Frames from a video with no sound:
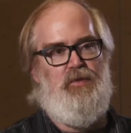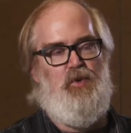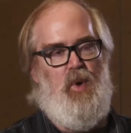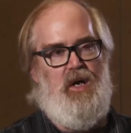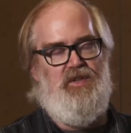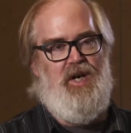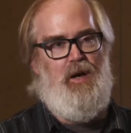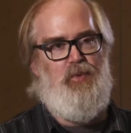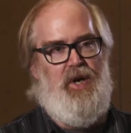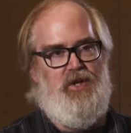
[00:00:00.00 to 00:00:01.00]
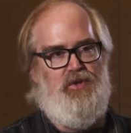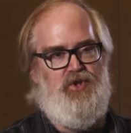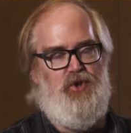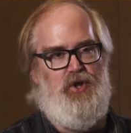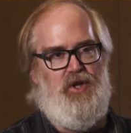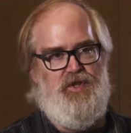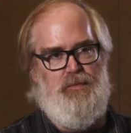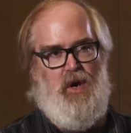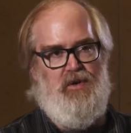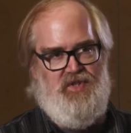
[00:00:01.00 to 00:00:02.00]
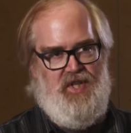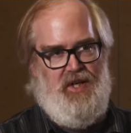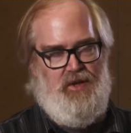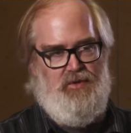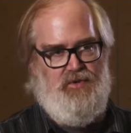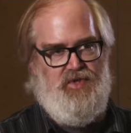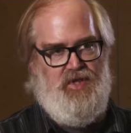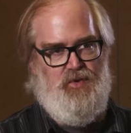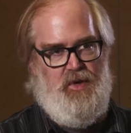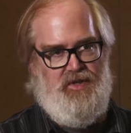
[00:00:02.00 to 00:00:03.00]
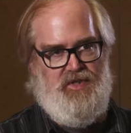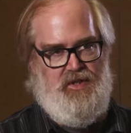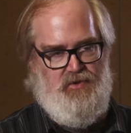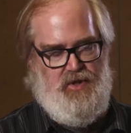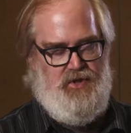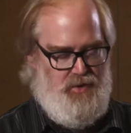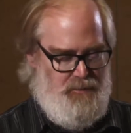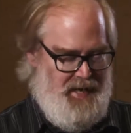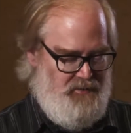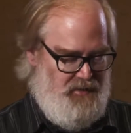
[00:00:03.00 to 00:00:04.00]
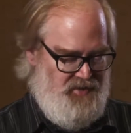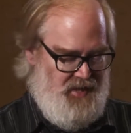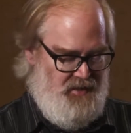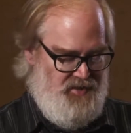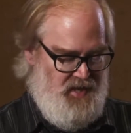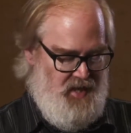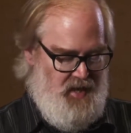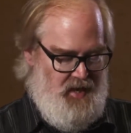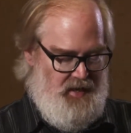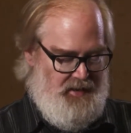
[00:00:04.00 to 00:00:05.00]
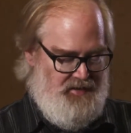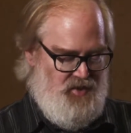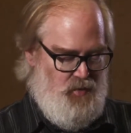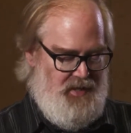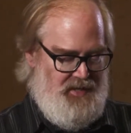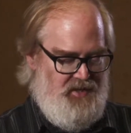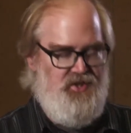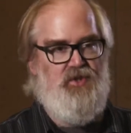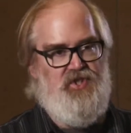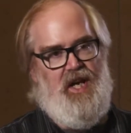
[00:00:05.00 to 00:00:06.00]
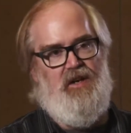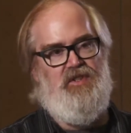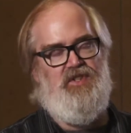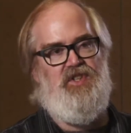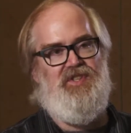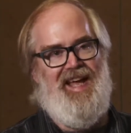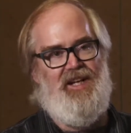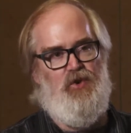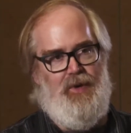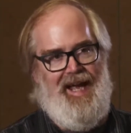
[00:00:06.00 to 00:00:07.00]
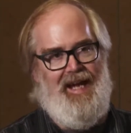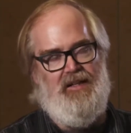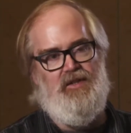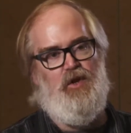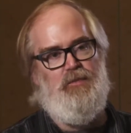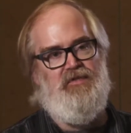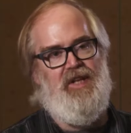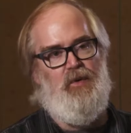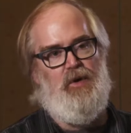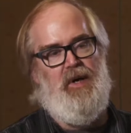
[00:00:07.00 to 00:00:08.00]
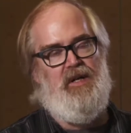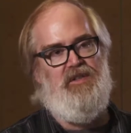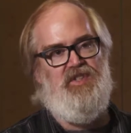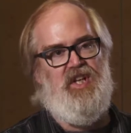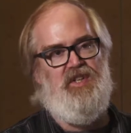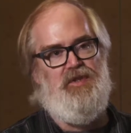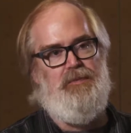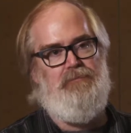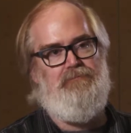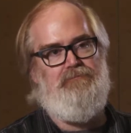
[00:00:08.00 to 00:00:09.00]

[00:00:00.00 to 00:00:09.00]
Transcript: requires operators to look at small cells as well as the traditional macro cells. So what additional challenges does that create in terms of network modernization?